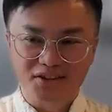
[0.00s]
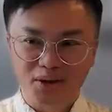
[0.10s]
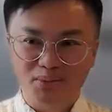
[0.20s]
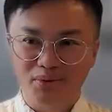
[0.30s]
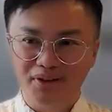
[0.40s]
that's a
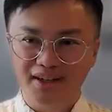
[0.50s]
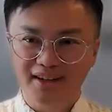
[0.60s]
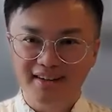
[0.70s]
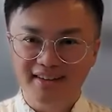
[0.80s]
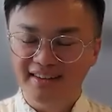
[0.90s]
great point.
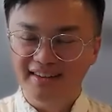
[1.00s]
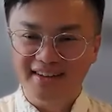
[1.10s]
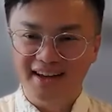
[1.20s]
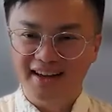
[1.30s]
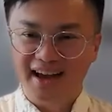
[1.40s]
And
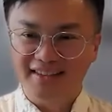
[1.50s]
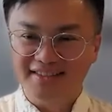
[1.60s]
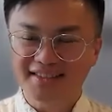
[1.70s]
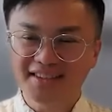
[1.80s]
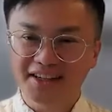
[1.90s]
I